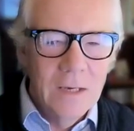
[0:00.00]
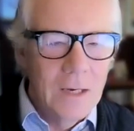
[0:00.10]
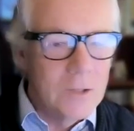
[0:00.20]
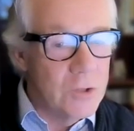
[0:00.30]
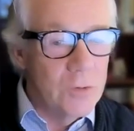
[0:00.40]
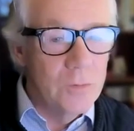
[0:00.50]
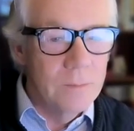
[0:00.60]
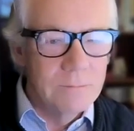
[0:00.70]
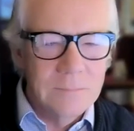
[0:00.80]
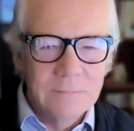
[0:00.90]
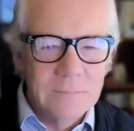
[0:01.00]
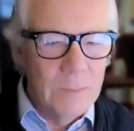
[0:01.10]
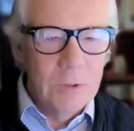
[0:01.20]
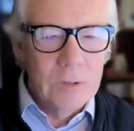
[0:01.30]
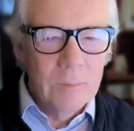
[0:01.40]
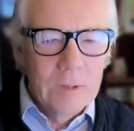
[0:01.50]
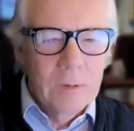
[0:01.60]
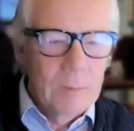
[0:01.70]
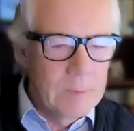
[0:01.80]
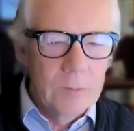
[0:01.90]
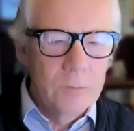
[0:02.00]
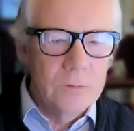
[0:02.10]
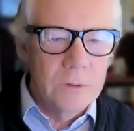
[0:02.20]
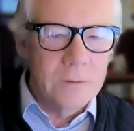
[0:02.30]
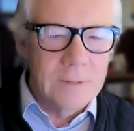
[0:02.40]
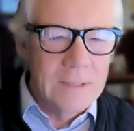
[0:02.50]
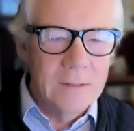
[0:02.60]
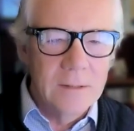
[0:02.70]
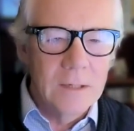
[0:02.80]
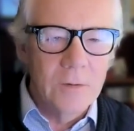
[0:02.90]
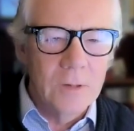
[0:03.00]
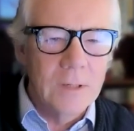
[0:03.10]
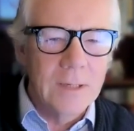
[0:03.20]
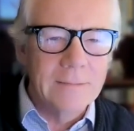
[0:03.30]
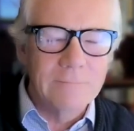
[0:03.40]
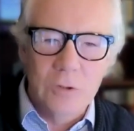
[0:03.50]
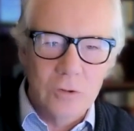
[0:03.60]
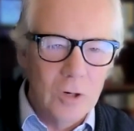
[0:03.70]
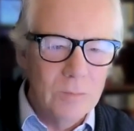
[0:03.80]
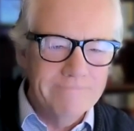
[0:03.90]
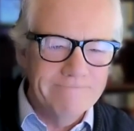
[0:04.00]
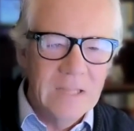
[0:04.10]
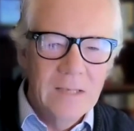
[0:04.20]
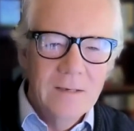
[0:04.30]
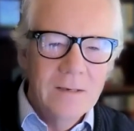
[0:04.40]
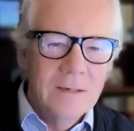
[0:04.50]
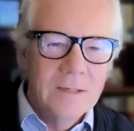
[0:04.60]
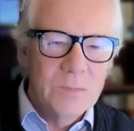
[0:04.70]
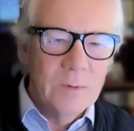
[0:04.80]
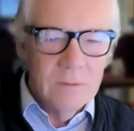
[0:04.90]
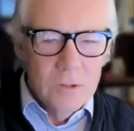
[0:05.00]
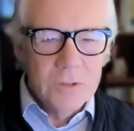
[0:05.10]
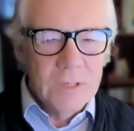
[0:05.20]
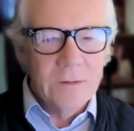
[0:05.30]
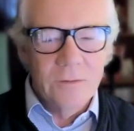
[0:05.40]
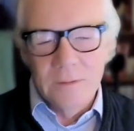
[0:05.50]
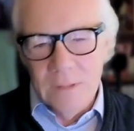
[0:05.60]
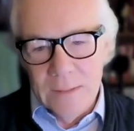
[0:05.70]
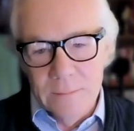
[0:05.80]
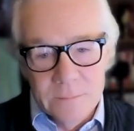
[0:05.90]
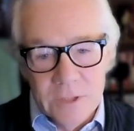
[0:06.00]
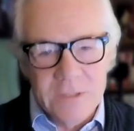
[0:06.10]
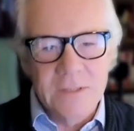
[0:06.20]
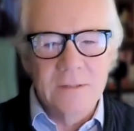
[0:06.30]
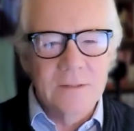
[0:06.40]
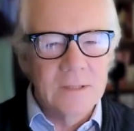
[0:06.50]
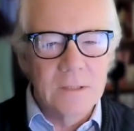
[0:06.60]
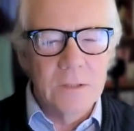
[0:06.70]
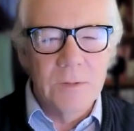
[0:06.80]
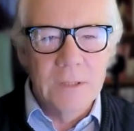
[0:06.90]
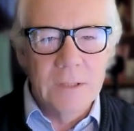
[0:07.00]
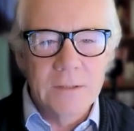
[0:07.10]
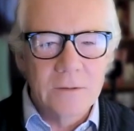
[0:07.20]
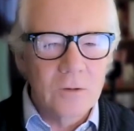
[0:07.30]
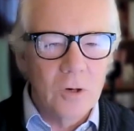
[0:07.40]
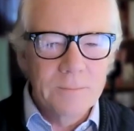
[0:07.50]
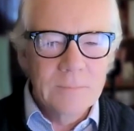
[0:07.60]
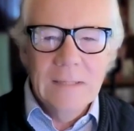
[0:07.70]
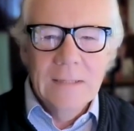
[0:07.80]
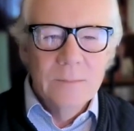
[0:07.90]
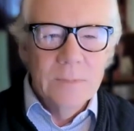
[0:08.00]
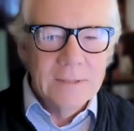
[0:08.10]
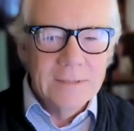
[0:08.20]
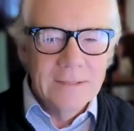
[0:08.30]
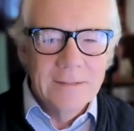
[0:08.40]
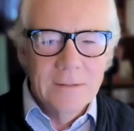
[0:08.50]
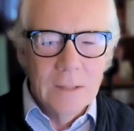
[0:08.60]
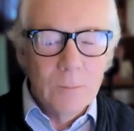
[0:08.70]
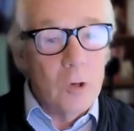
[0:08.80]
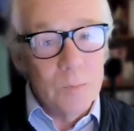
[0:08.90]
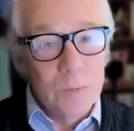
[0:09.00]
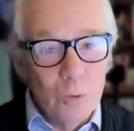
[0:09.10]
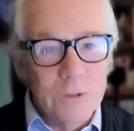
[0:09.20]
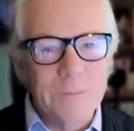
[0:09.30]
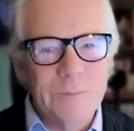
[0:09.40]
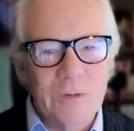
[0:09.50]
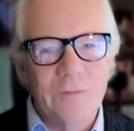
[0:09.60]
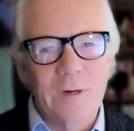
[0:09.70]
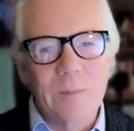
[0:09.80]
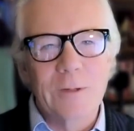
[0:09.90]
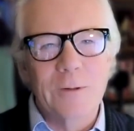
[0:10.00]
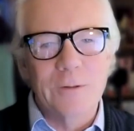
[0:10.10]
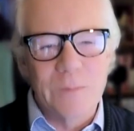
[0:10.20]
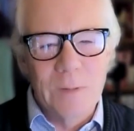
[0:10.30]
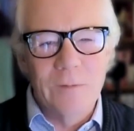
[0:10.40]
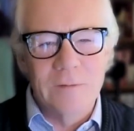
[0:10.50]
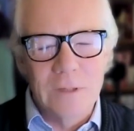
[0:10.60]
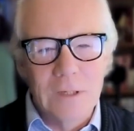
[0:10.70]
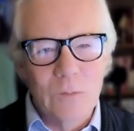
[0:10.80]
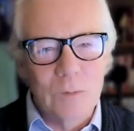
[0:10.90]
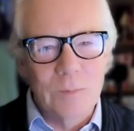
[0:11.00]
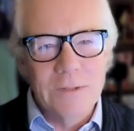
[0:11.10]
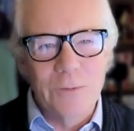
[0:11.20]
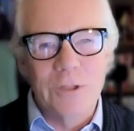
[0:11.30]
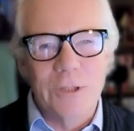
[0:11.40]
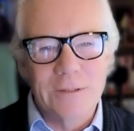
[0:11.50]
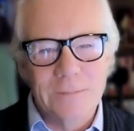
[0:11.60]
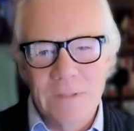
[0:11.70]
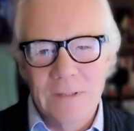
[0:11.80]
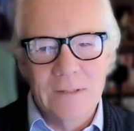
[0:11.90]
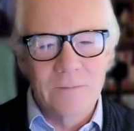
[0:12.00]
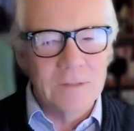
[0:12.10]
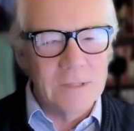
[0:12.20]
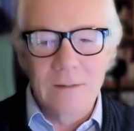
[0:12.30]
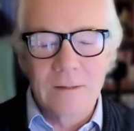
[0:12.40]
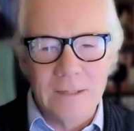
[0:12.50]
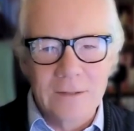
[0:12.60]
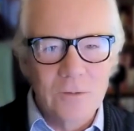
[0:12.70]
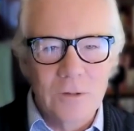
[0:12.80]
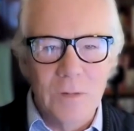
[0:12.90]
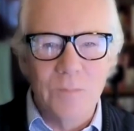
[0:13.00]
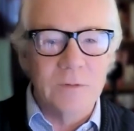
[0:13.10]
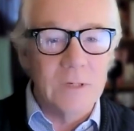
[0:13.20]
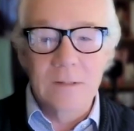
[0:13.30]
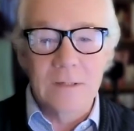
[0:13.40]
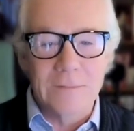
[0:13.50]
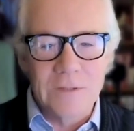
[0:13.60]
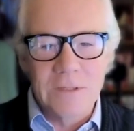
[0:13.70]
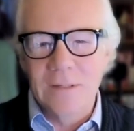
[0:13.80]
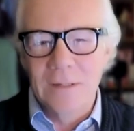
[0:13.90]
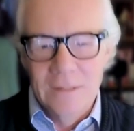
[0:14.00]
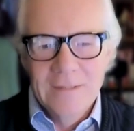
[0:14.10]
So www.Here.Now.AI.com is both the newsletter, and I'm Justin at Here.Now.AI.com. But I'm on open water, so for anybody who's a member of the network, please reach out. And if there's anything I can do to help with anything I've said,